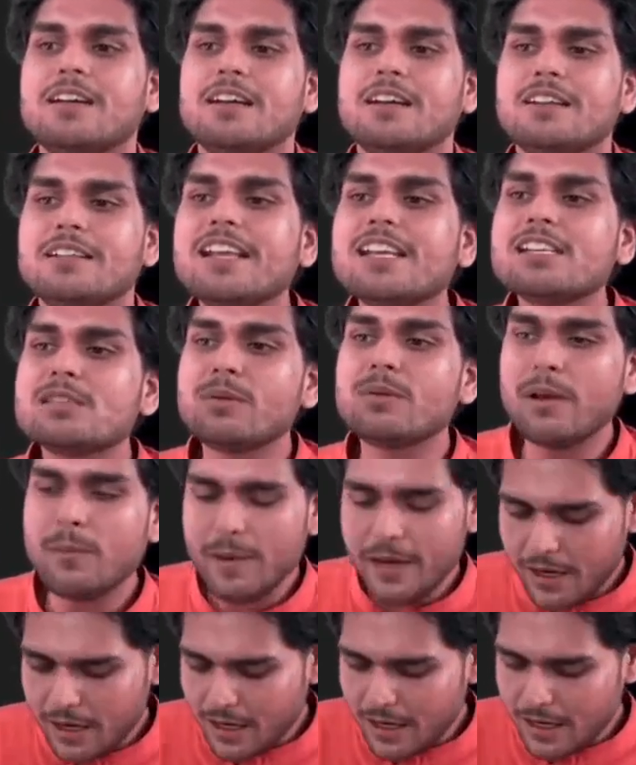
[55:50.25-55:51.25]
This will be
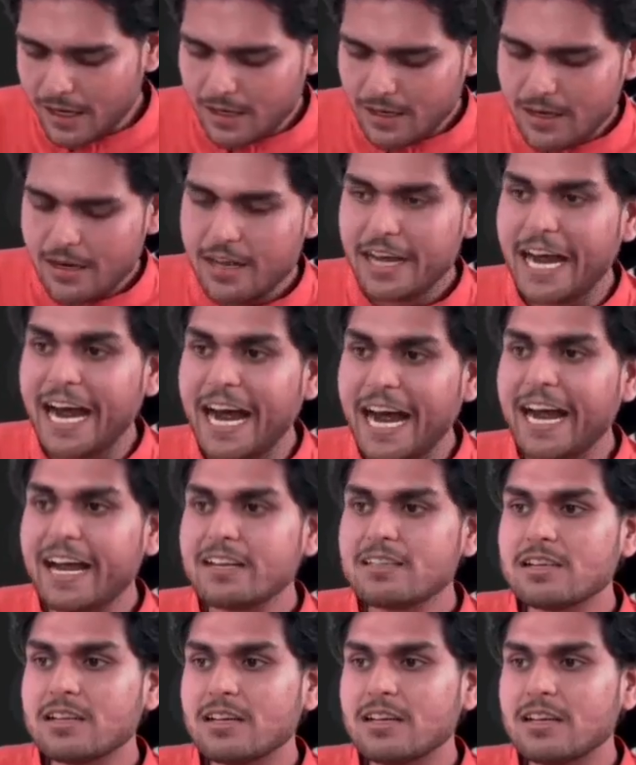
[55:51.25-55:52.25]
run
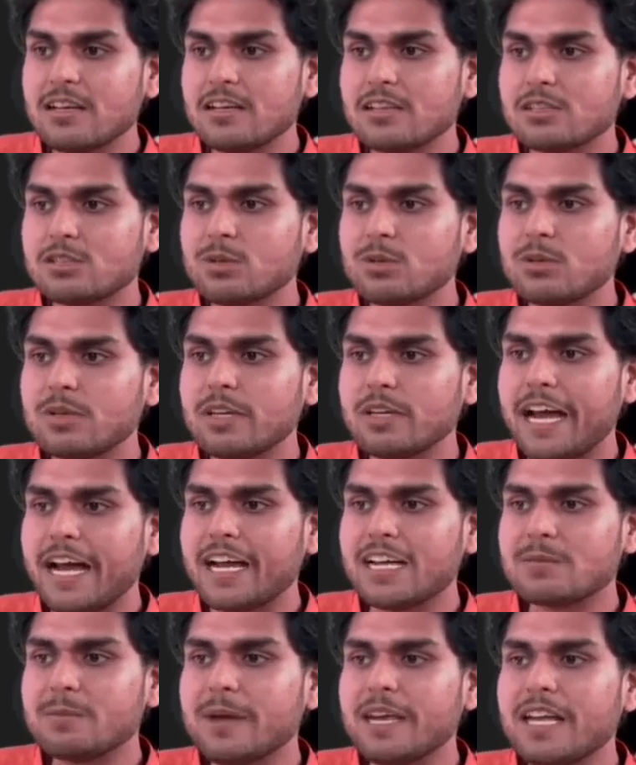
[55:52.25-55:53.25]
as soon
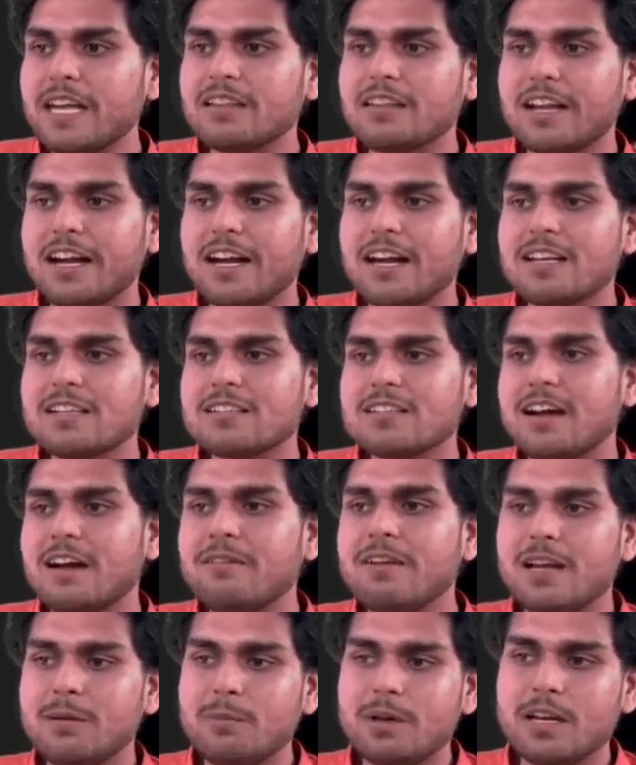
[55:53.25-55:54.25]
as main thread is
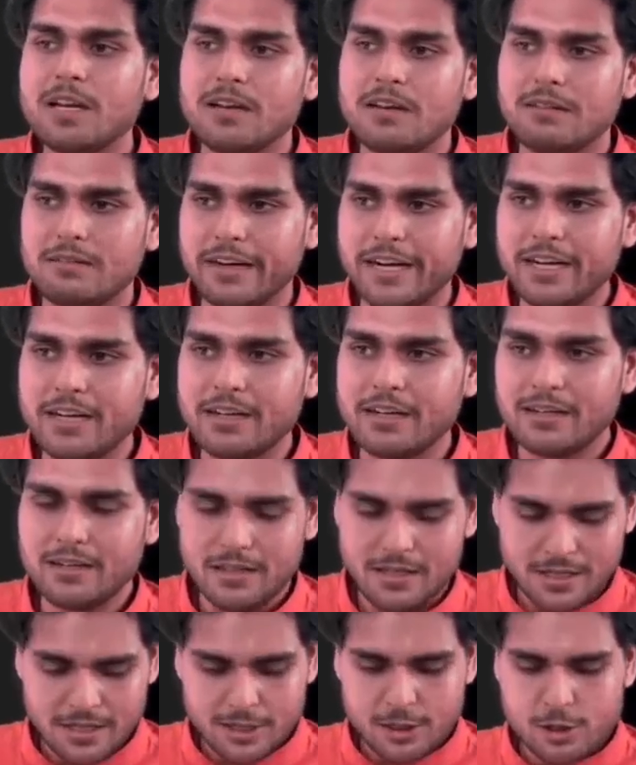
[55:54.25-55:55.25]
available, right?
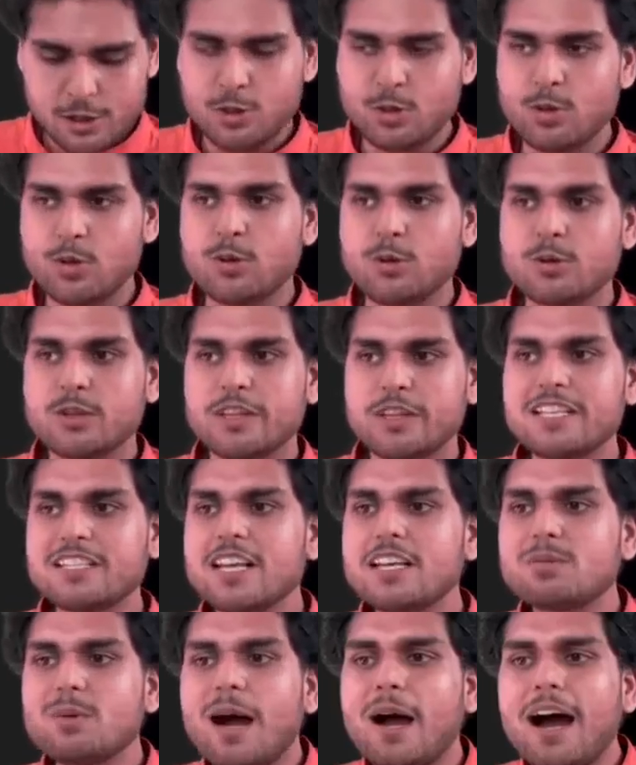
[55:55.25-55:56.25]
So this
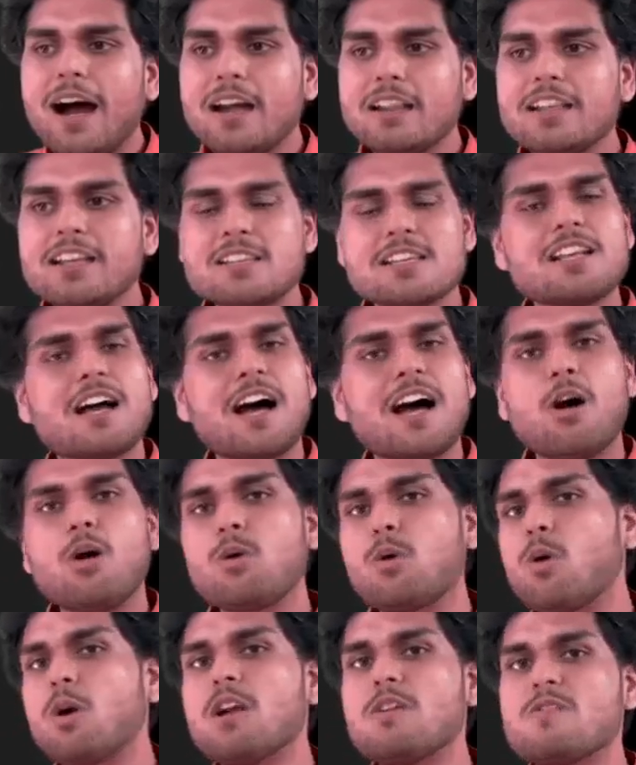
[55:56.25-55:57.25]
is how
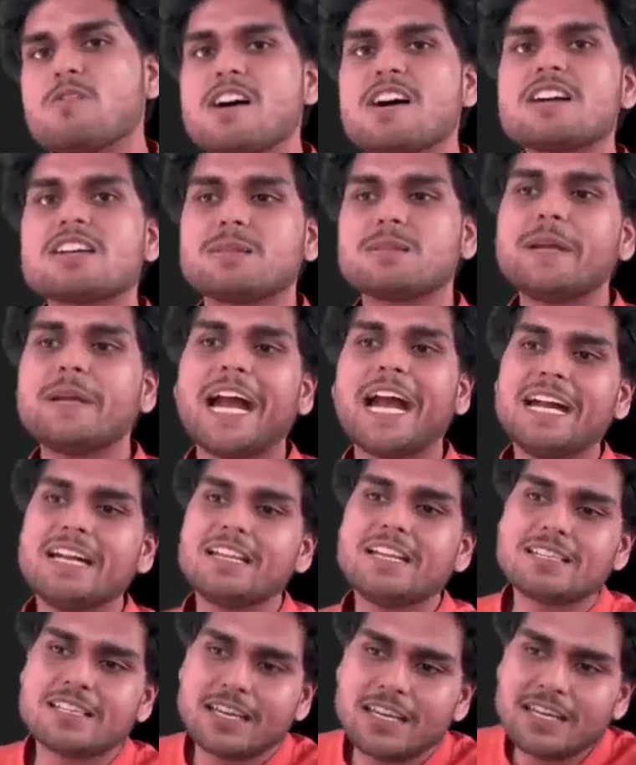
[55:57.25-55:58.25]
code works behind the
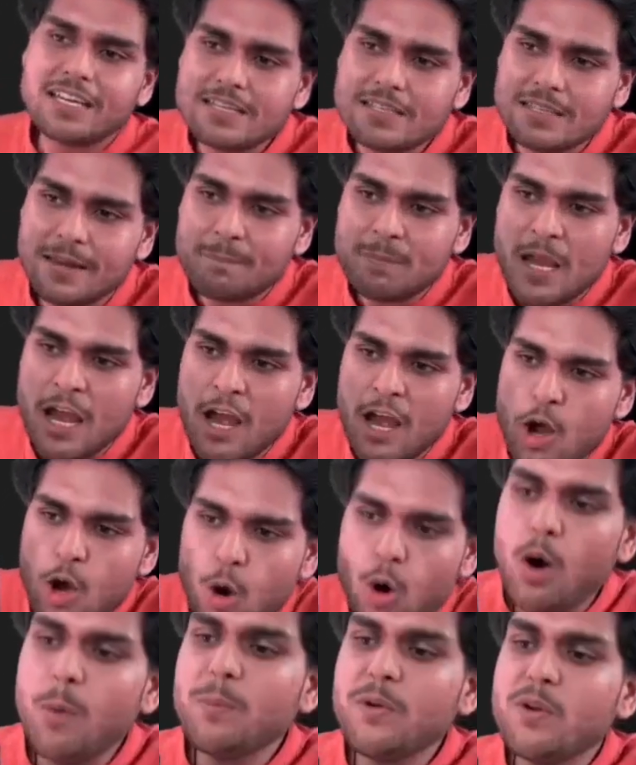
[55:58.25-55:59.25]
scenes.
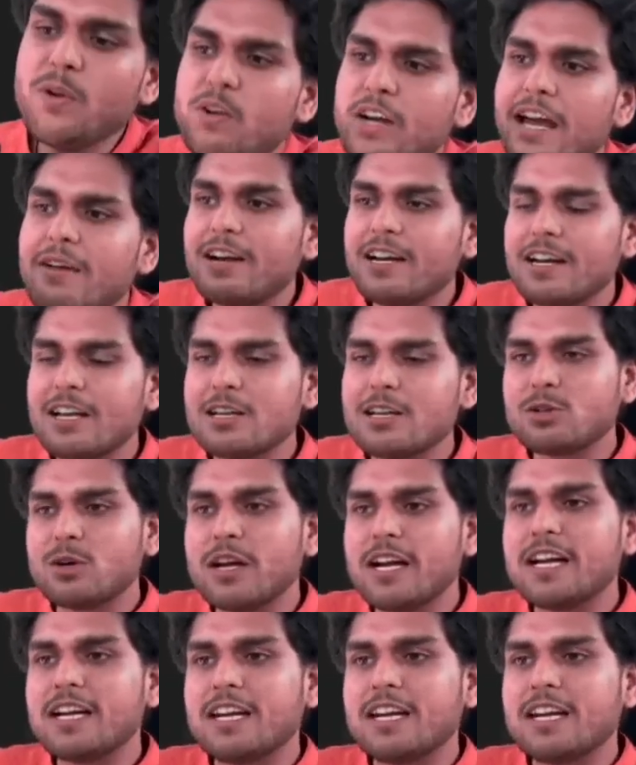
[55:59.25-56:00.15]
Hope you would have understood it.